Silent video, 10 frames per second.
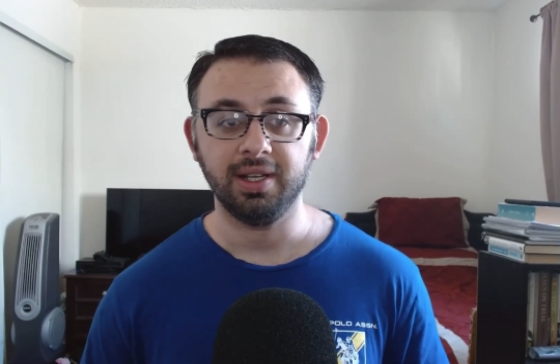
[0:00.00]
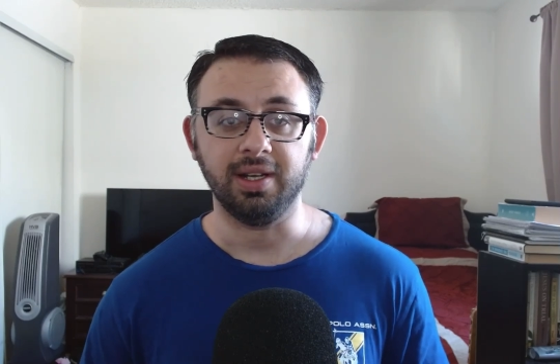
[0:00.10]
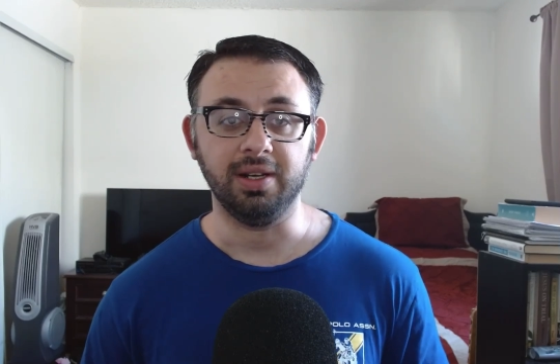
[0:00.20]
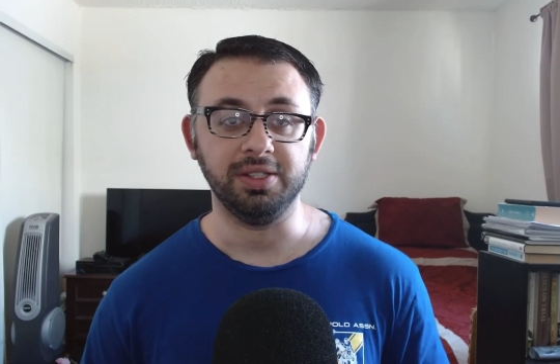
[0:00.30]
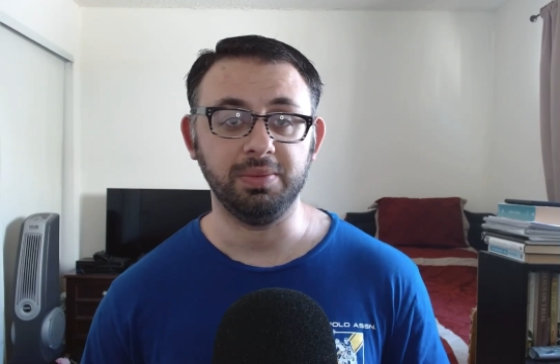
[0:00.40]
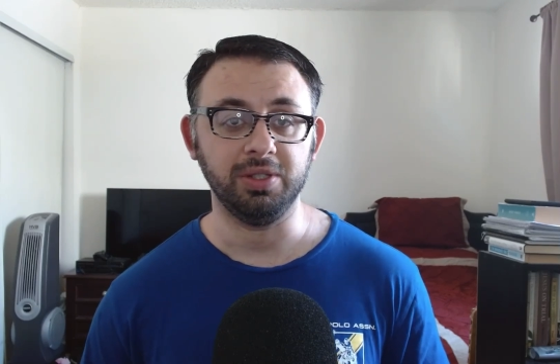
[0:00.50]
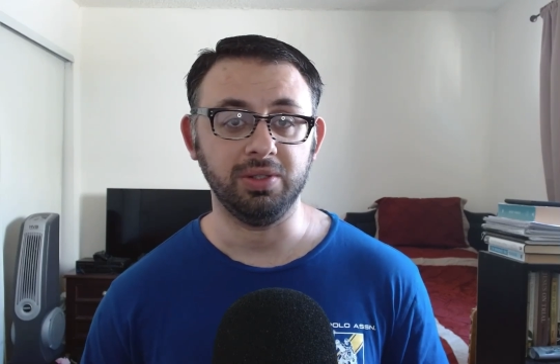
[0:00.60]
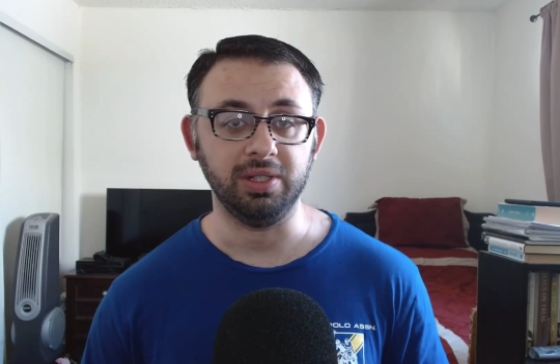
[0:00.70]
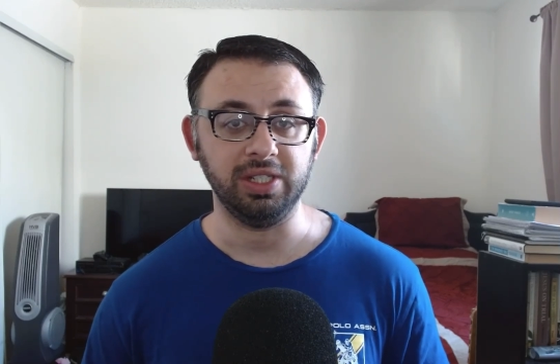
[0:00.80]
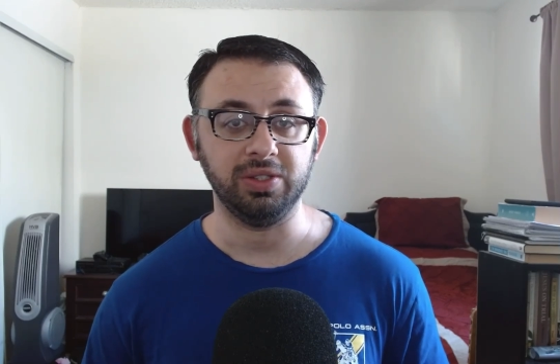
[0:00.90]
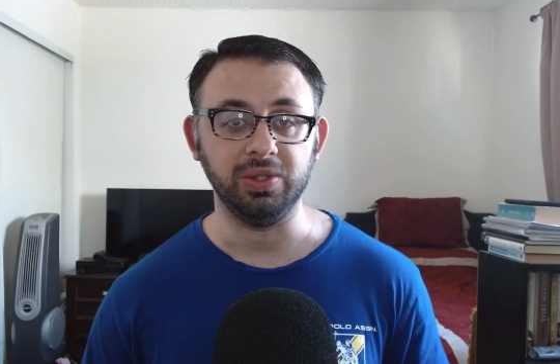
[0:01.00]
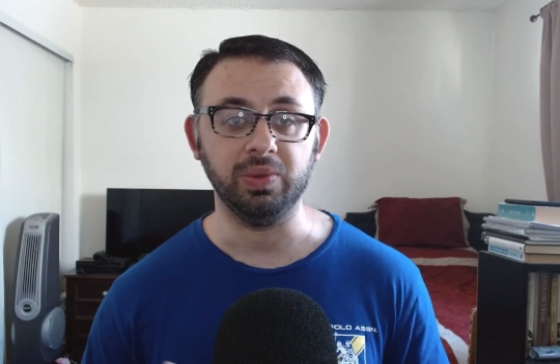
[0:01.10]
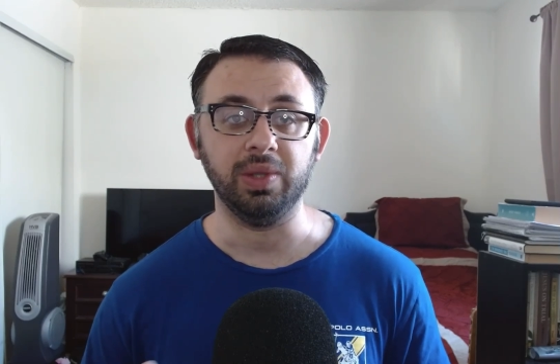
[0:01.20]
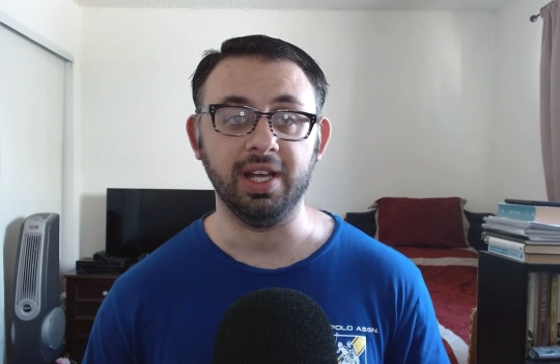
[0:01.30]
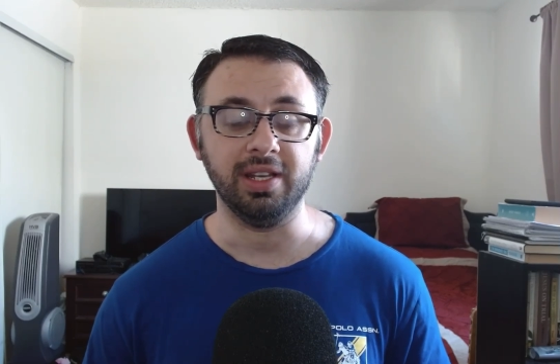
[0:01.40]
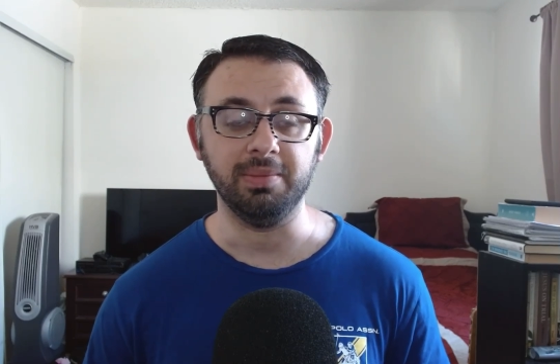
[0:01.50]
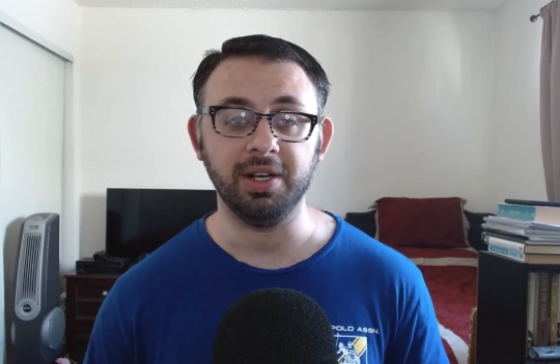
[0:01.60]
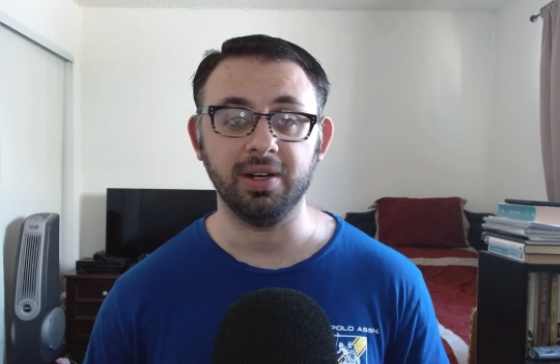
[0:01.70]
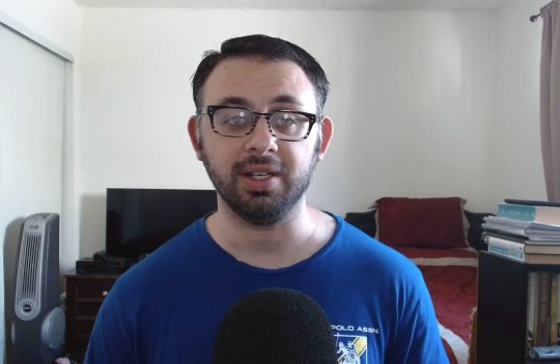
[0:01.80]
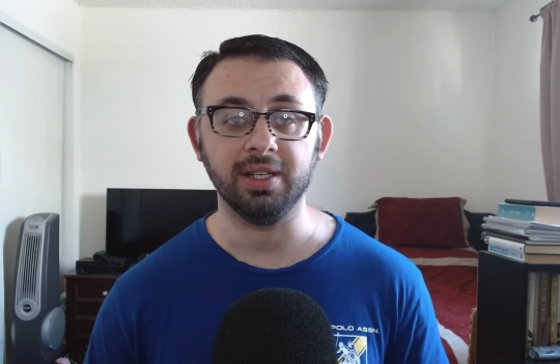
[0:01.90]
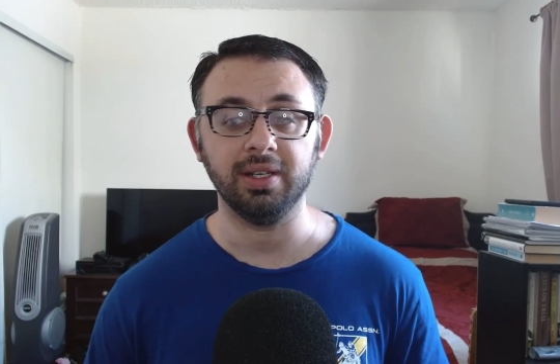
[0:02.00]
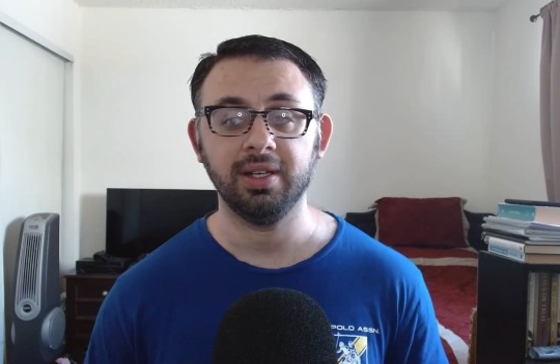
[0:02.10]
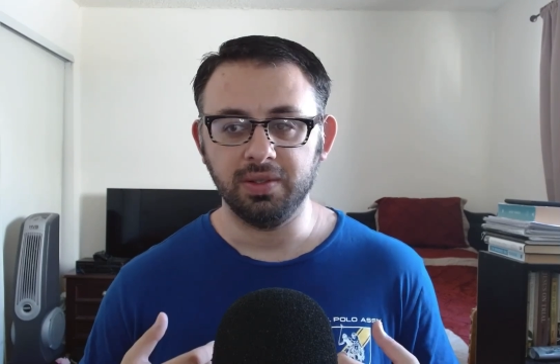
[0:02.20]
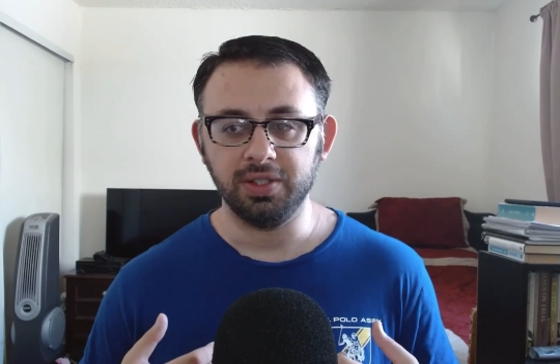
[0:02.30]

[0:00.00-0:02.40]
especially to Latin America,